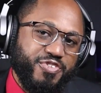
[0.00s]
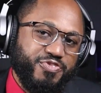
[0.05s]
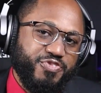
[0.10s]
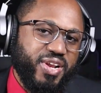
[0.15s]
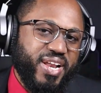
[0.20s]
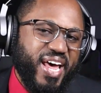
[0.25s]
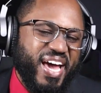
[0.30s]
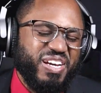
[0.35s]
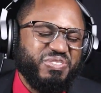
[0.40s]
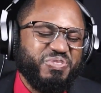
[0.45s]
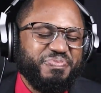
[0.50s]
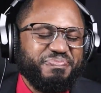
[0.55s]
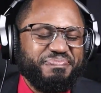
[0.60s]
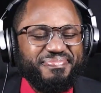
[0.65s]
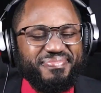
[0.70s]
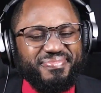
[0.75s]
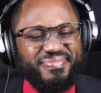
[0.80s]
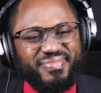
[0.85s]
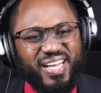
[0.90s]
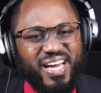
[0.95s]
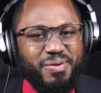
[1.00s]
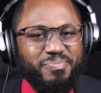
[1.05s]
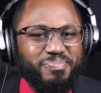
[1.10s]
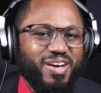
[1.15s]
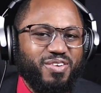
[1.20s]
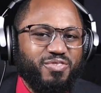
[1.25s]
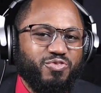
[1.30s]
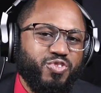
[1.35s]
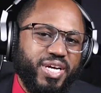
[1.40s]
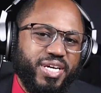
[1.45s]
like, I'm
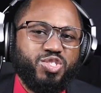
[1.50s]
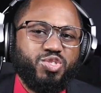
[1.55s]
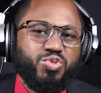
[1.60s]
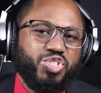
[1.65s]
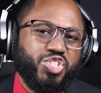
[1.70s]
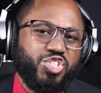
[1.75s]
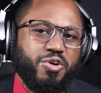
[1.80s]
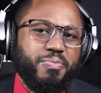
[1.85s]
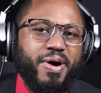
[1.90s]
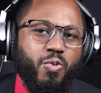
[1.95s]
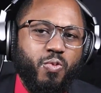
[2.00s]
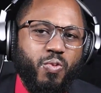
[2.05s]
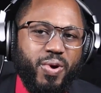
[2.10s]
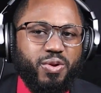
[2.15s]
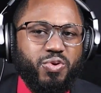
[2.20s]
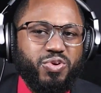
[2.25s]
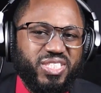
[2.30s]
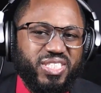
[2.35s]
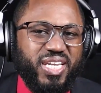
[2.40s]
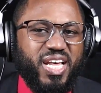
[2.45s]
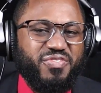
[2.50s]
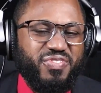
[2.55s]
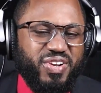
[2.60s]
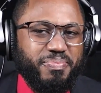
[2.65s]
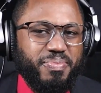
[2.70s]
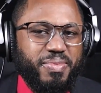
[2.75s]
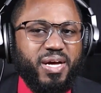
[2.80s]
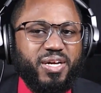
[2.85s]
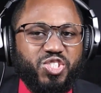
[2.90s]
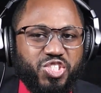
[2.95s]
not really too sure about Windows 11, I'm
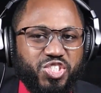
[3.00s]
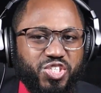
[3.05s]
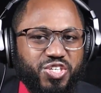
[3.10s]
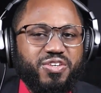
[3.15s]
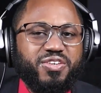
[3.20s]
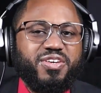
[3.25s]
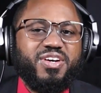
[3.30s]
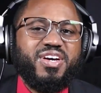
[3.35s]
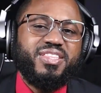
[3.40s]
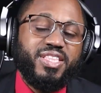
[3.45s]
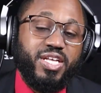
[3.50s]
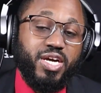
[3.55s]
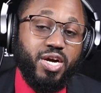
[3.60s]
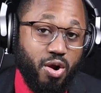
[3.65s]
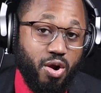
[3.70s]
not sure, there's